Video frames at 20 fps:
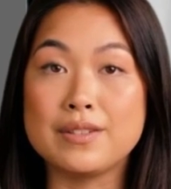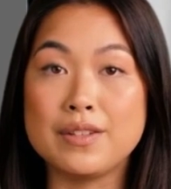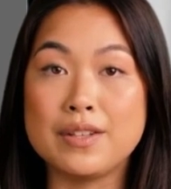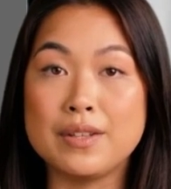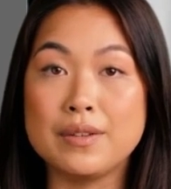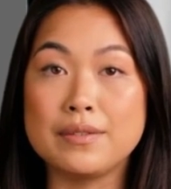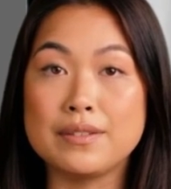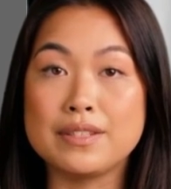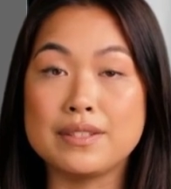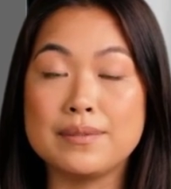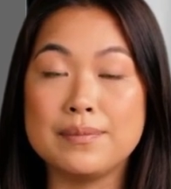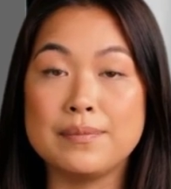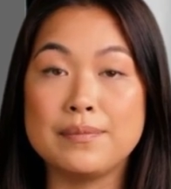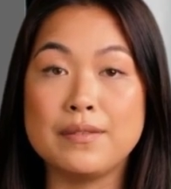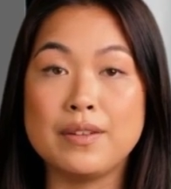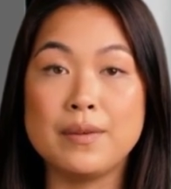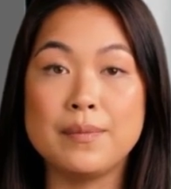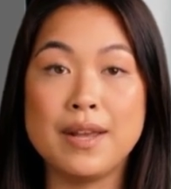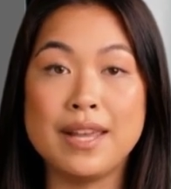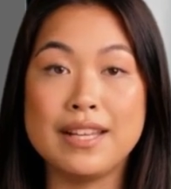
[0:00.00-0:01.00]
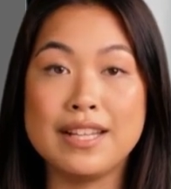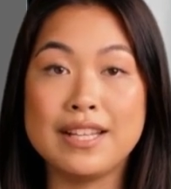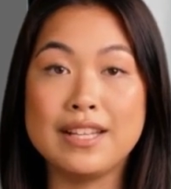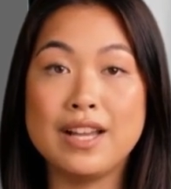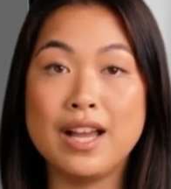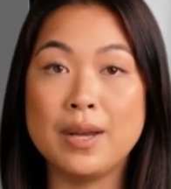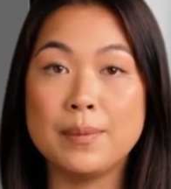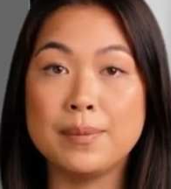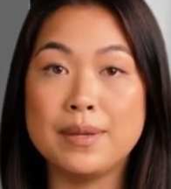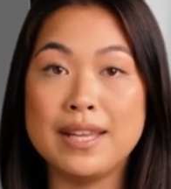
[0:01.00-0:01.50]
groups, providing
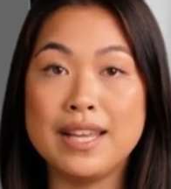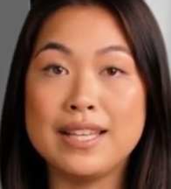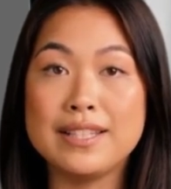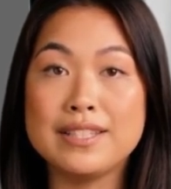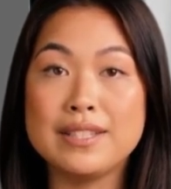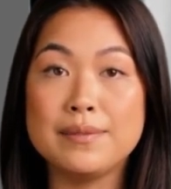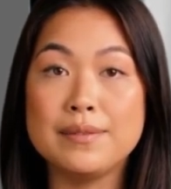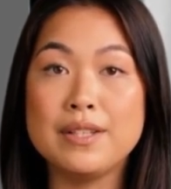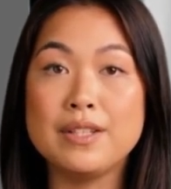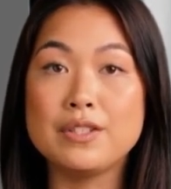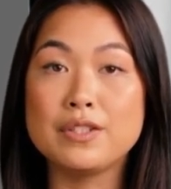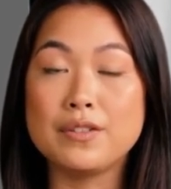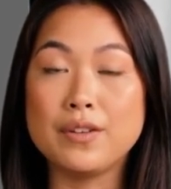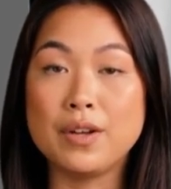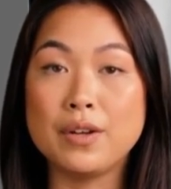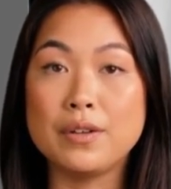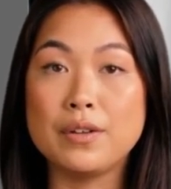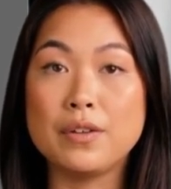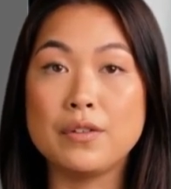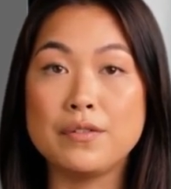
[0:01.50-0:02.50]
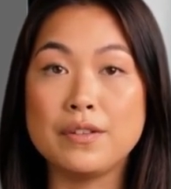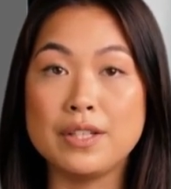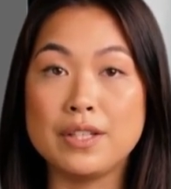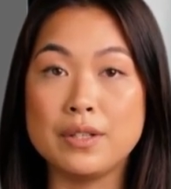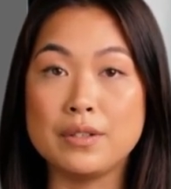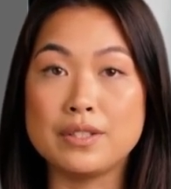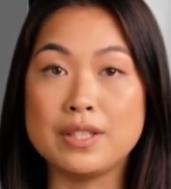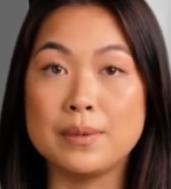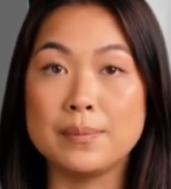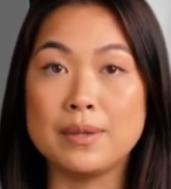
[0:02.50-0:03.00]
comprehensive control over
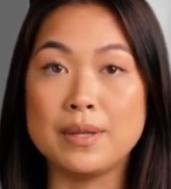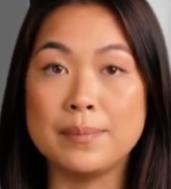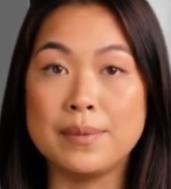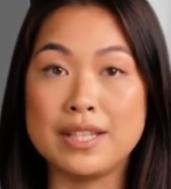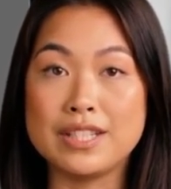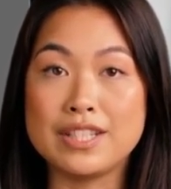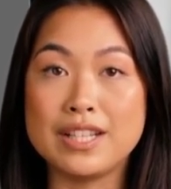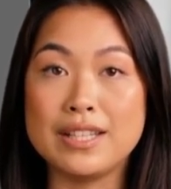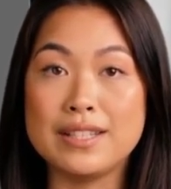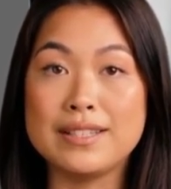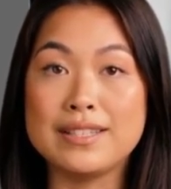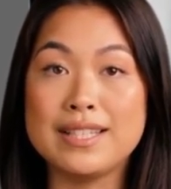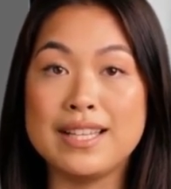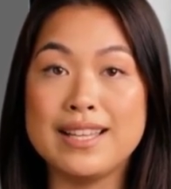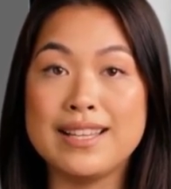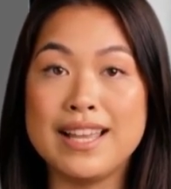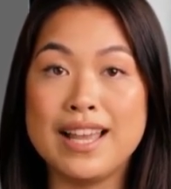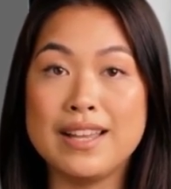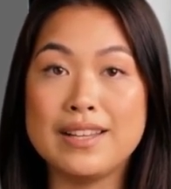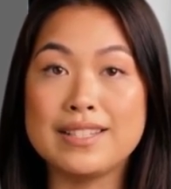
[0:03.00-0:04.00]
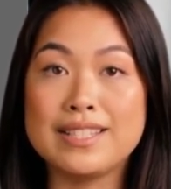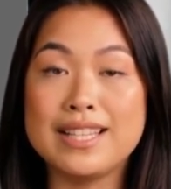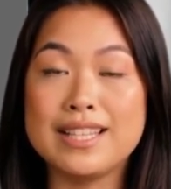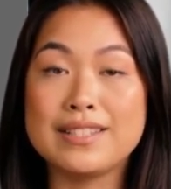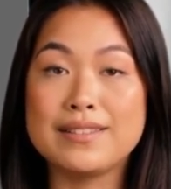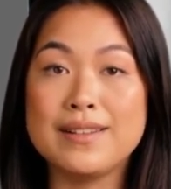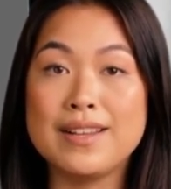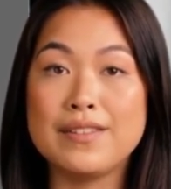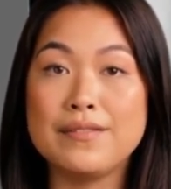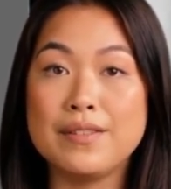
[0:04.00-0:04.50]
user permissions and
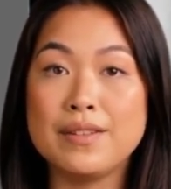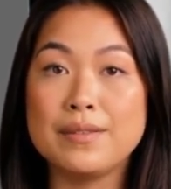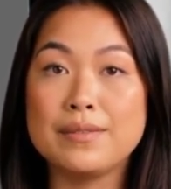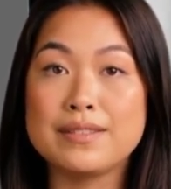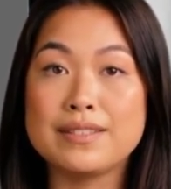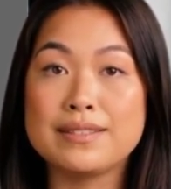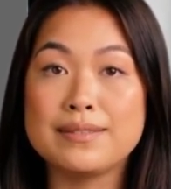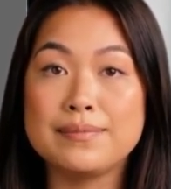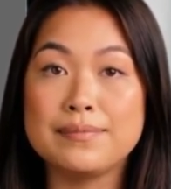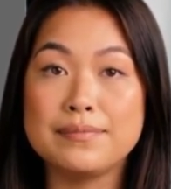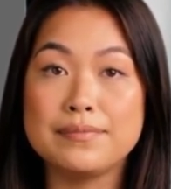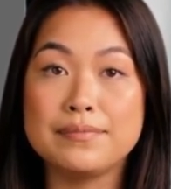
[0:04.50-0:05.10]
access levels.